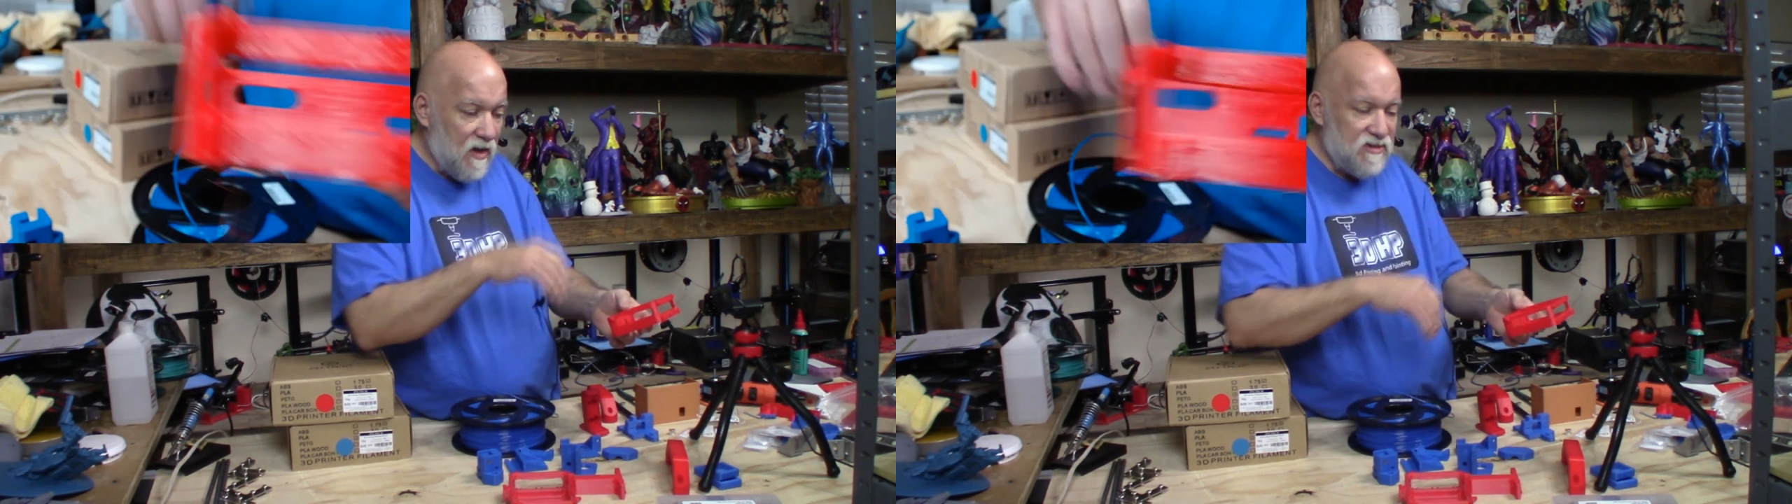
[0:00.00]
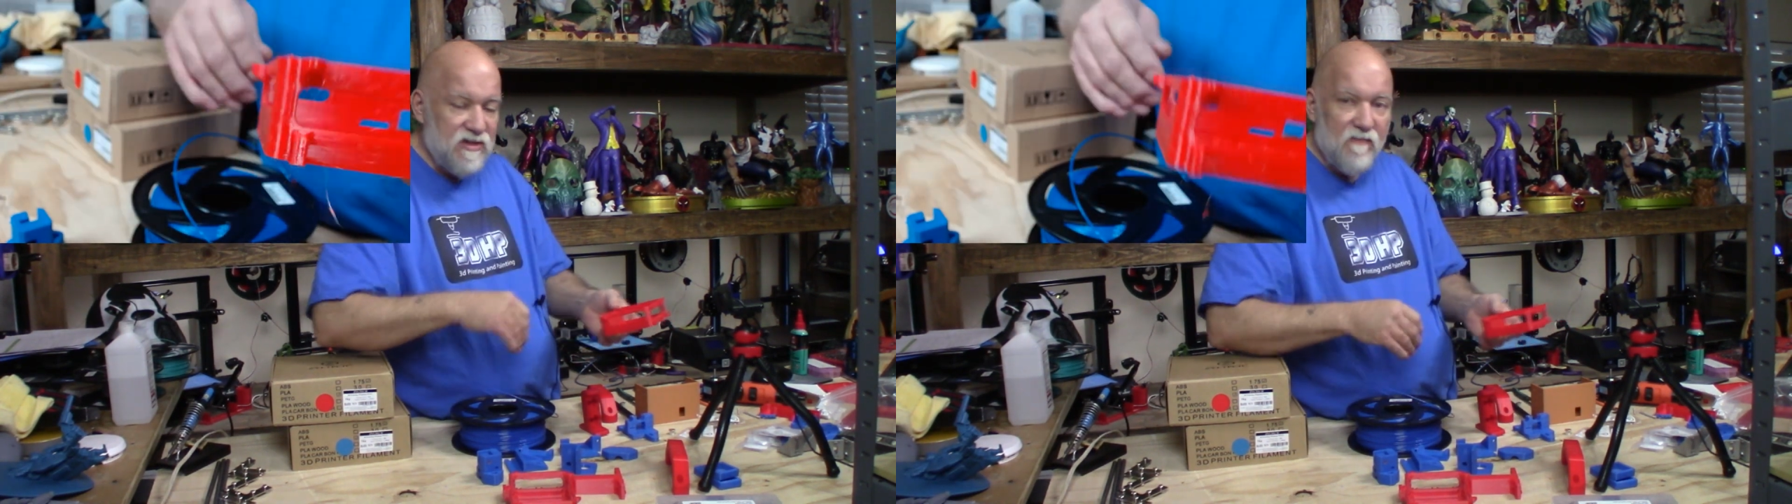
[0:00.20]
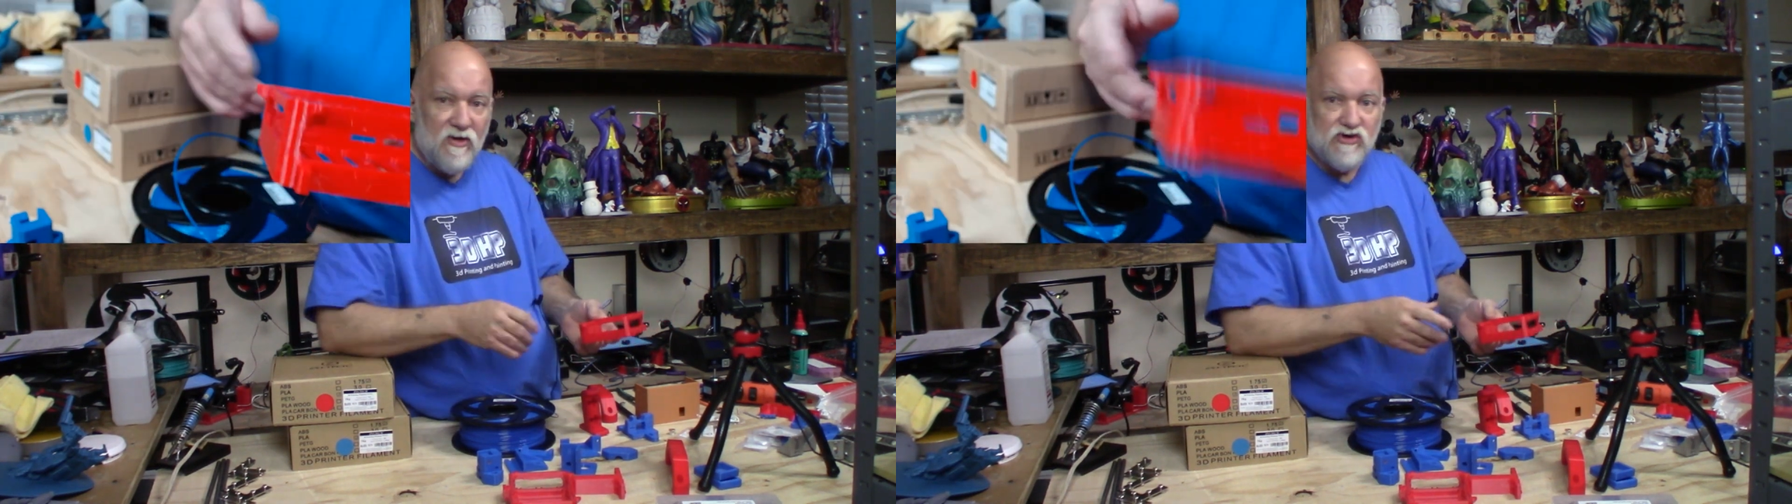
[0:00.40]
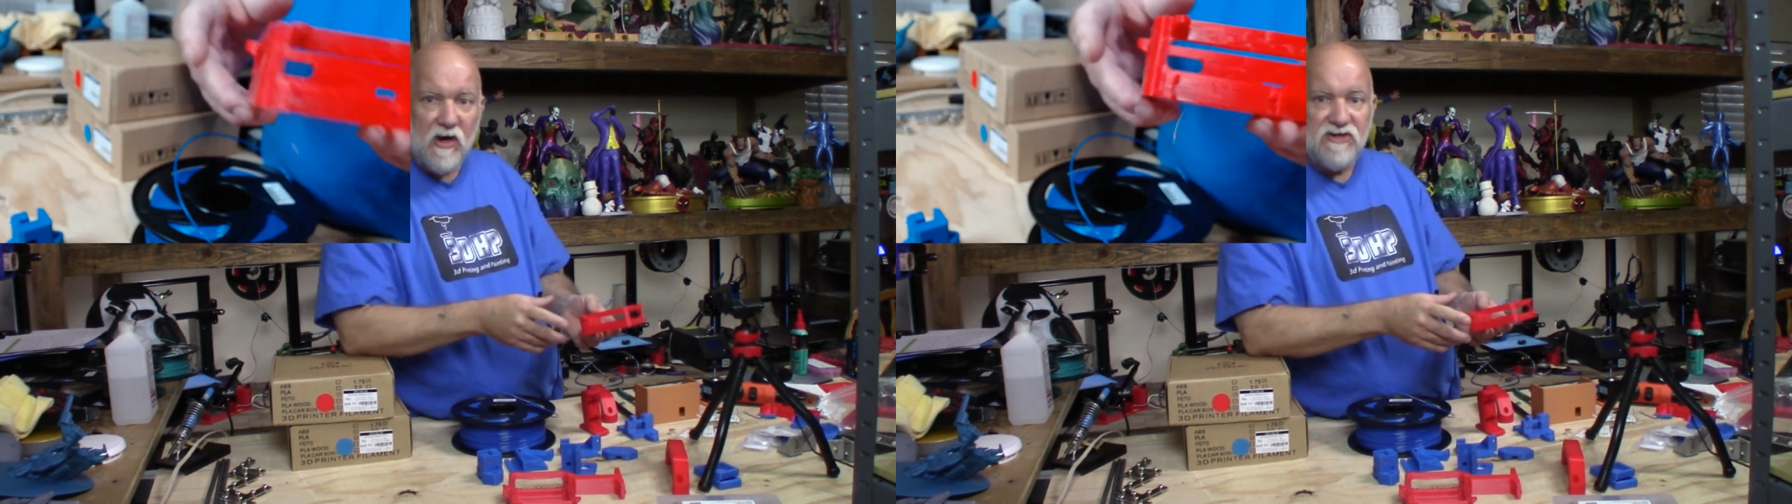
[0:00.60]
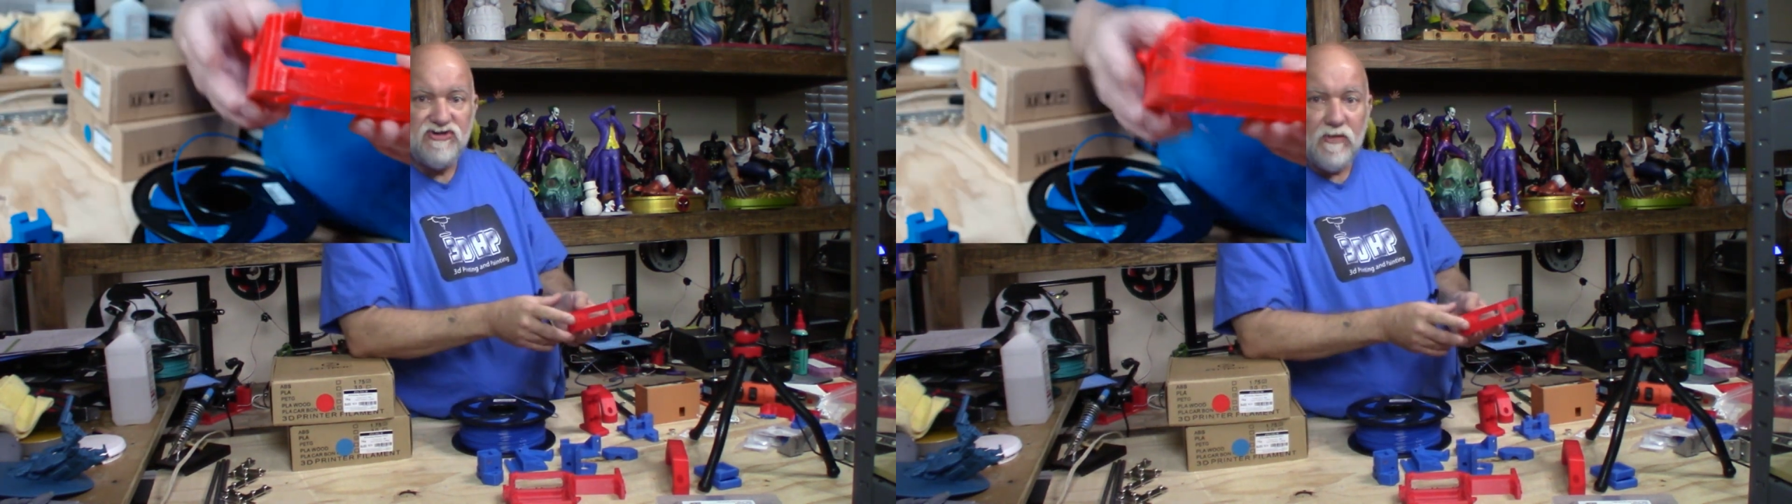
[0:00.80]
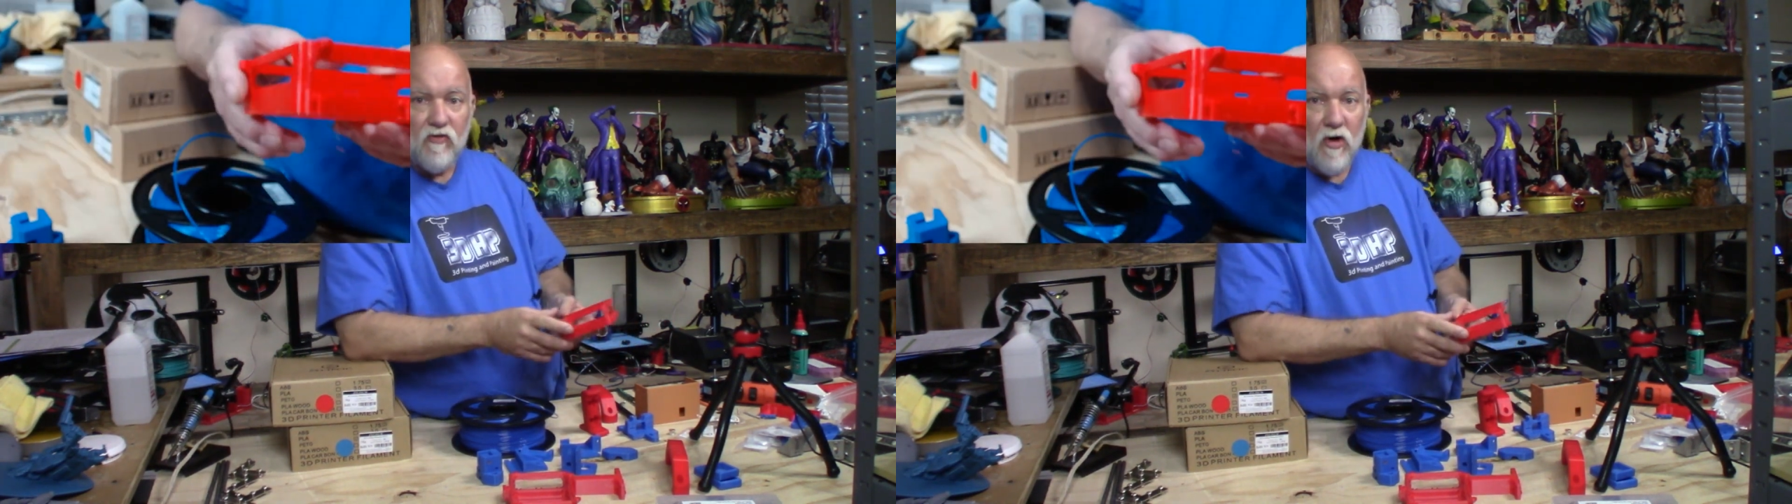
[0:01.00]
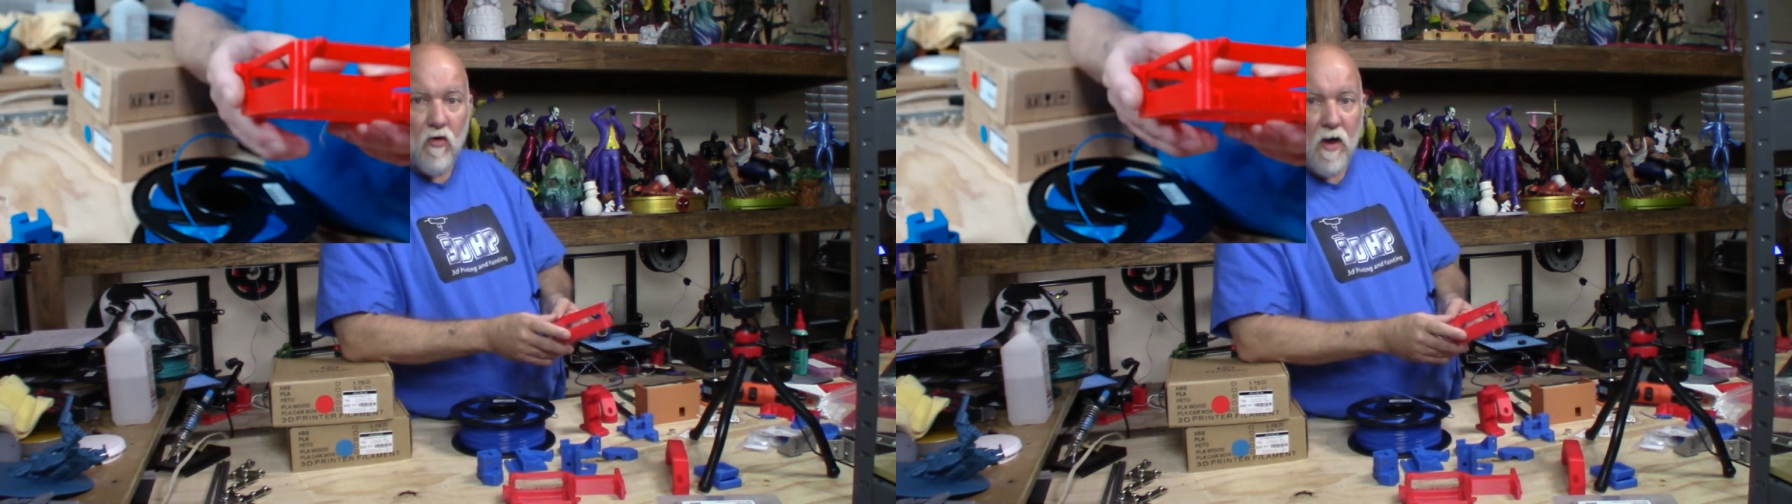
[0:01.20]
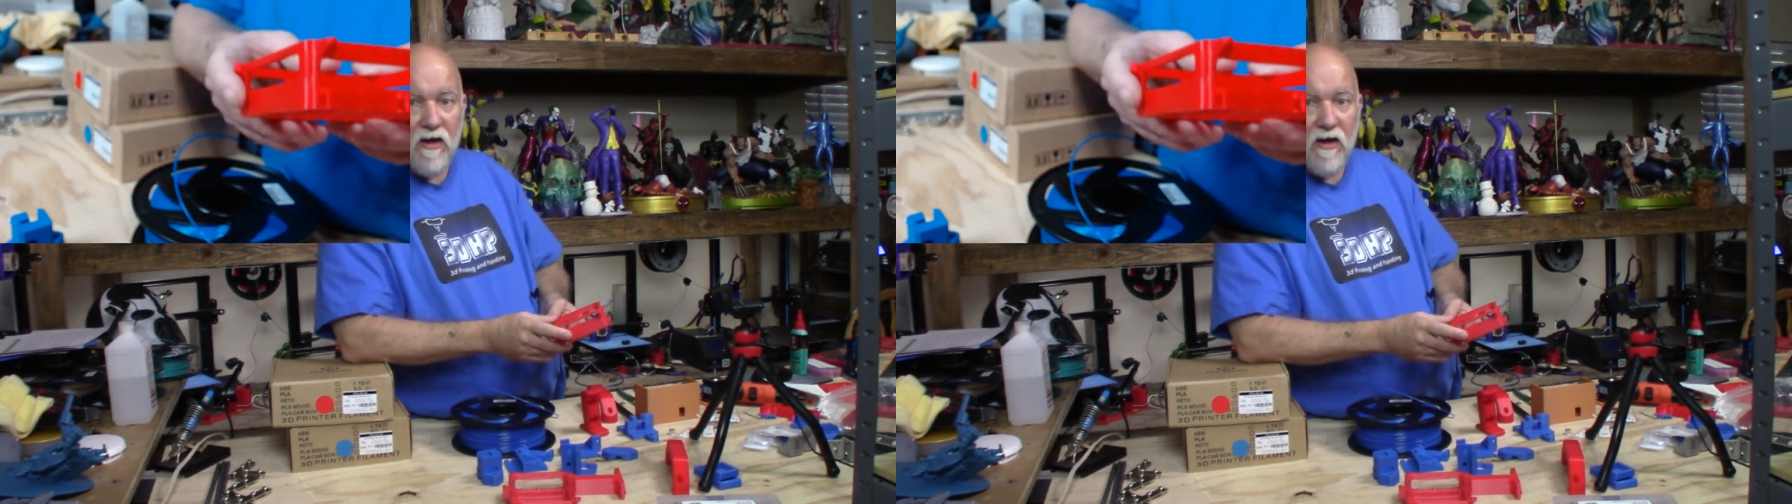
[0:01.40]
my Tevo Tarantula Pro right